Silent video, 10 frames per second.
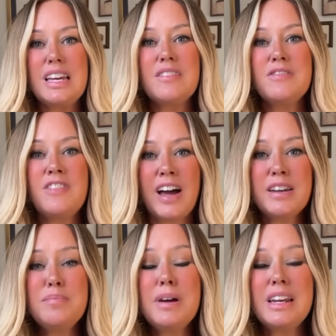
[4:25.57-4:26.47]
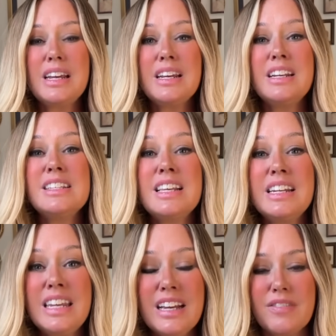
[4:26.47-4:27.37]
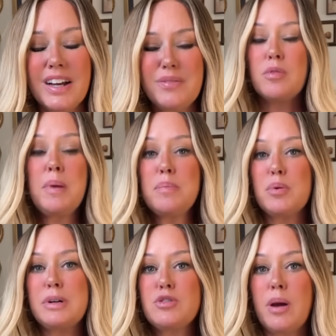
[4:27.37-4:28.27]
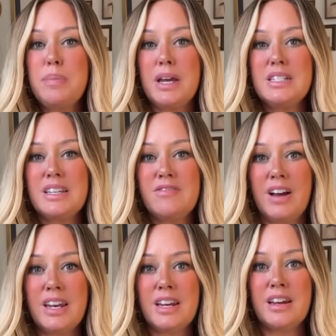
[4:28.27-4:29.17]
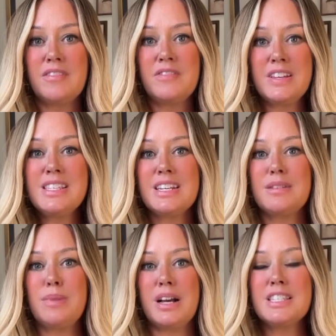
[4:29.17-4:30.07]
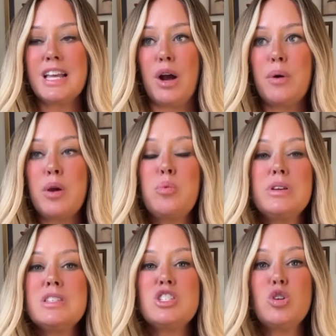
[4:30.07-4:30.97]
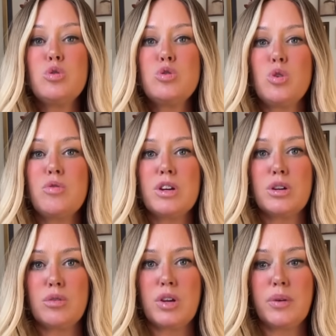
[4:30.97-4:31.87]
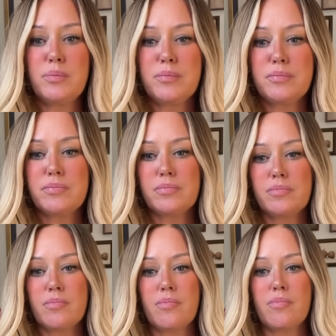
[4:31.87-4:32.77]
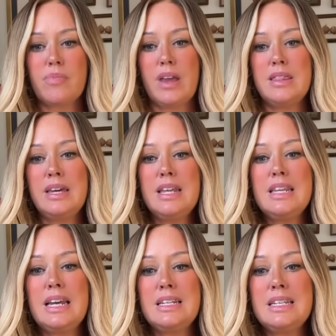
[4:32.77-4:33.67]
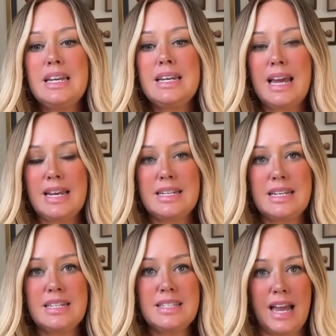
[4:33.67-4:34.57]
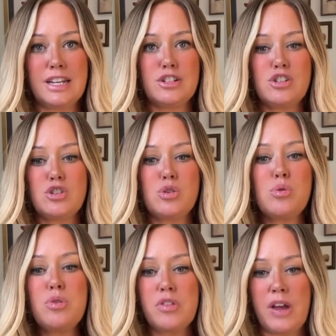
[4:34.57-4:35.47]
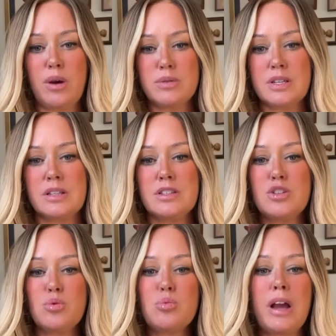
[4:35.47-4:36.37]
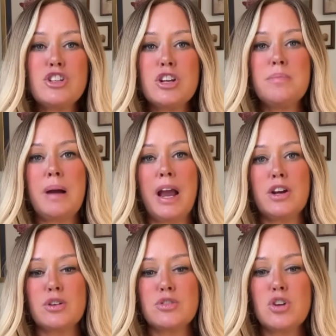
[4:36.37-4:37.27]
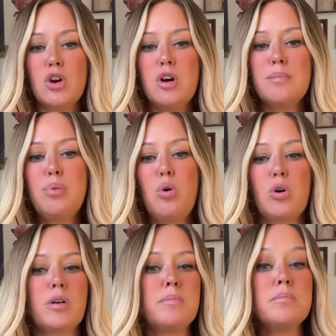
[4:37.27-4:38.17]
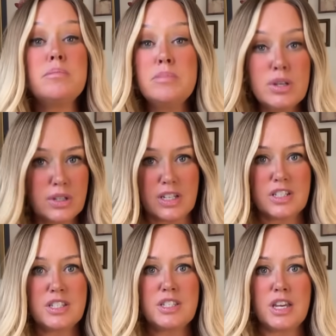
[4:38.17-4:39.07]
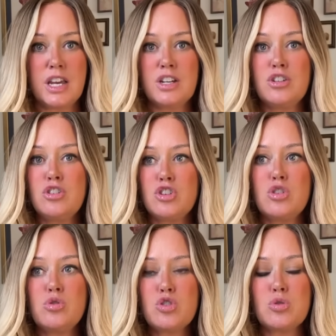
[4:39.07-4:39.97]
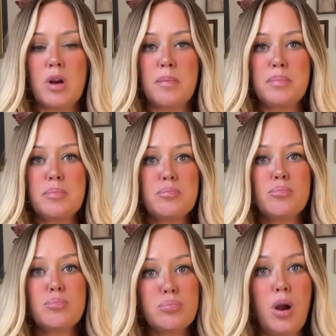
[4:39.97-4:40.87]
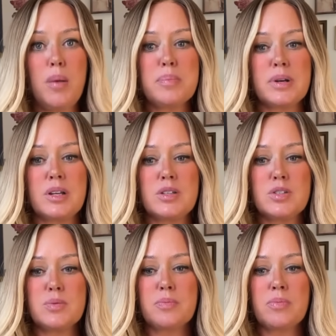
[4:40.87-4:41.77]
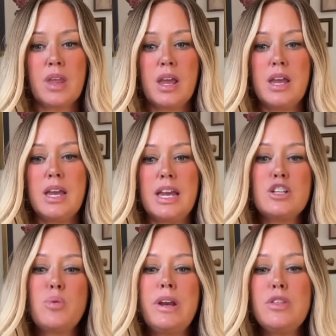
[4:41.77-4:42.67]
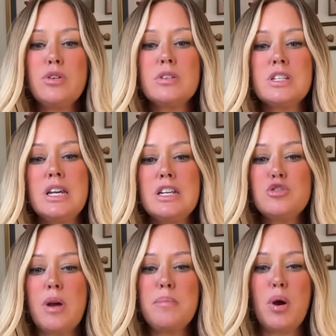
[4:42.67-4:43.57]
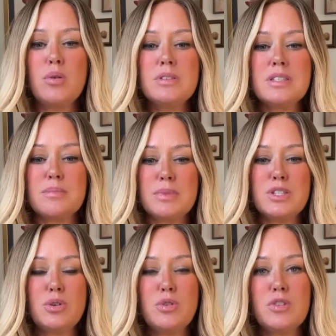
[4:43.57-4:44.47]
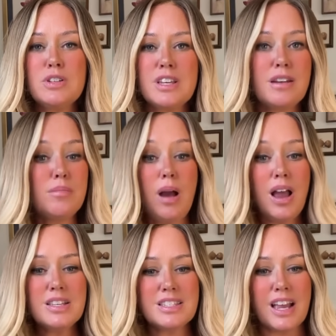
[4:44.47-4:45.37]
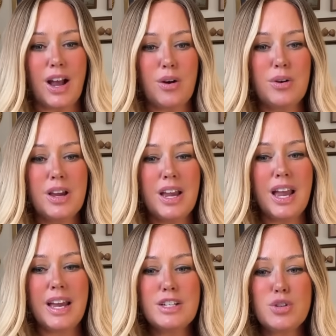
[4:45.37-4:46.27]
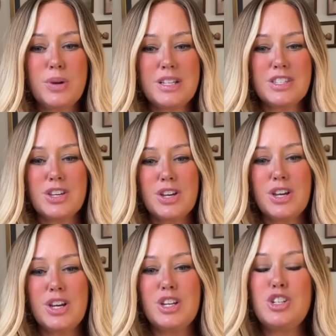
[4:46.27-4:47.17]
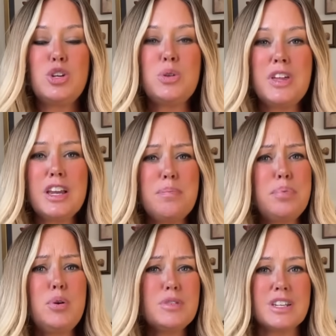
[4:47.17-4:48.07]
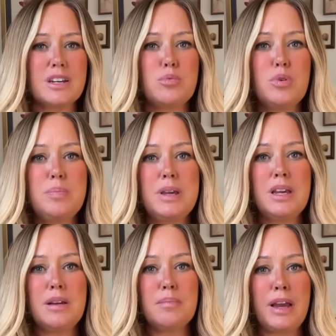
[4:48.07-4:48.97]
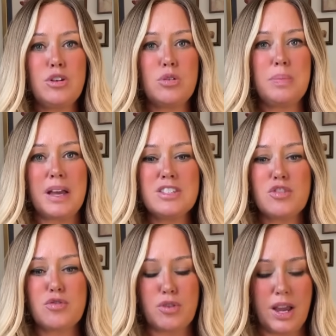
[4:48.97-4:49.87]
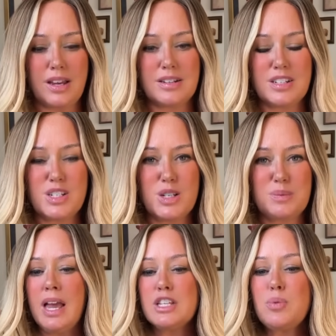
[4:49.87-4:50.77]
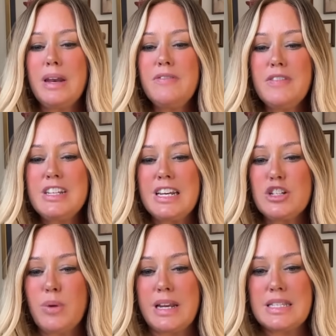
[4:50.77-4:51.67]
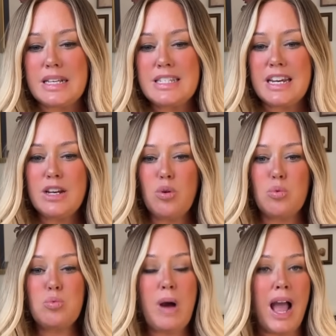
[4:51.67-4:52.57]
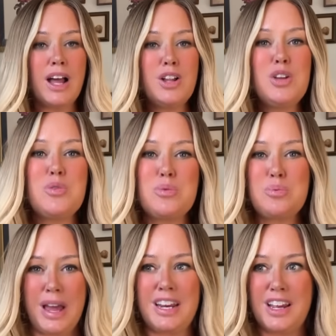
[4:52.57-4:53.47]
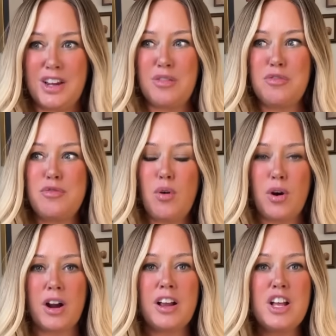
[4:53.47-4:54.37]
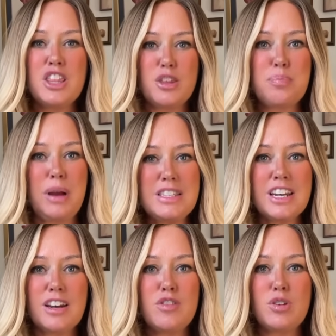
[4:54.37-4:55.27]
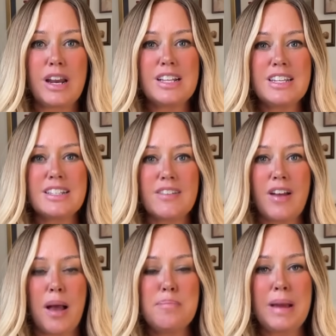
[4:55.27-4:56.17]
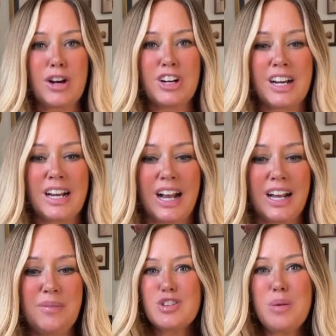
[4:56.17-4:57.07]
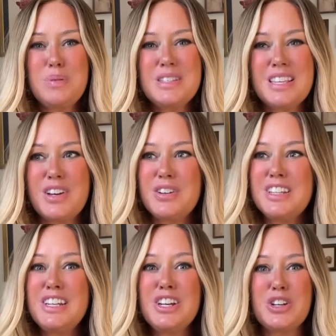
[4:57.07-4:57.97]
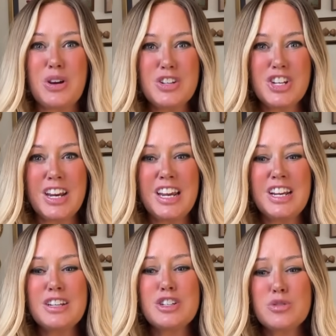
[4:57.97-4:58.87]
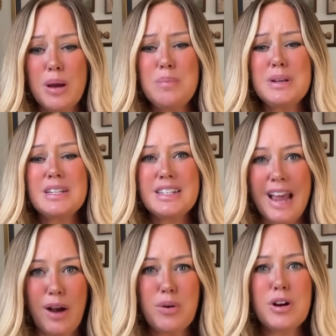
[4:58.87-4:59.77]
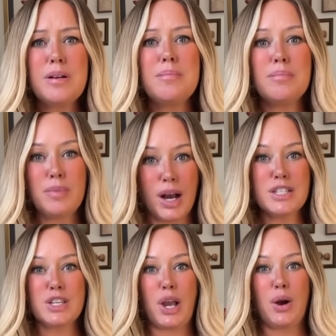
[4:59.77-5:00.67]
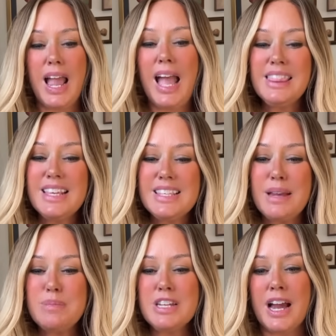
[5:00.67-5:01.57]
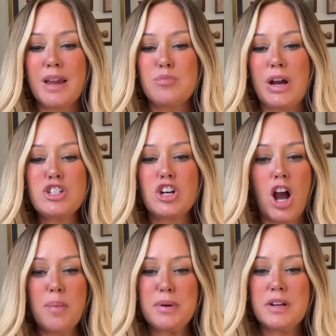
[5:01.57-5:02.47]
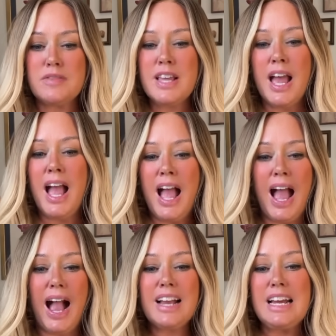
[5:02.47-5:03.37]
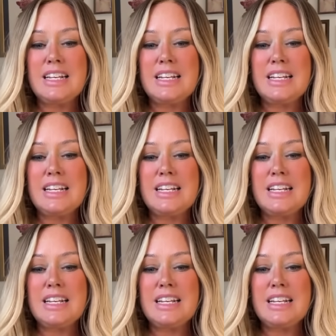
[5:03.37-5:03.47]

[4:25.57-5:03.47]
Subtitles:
Ivana Marie Zelnikova. Remember, when Trump and Ivana visited Moscow, it was still the Soviet Union. Then in the 1990s and 2000s, Russian buyers pour millions into Trump properties. In 2013, Trump hosts Miss Universe in Moscow and tweets, "Do you think Putin will be my new best friend?" 2015 and 2016, while running for the President of the United States of America, Trump is secretly negotiating Trump Tower Moscow. At the same time, Russian operatives hack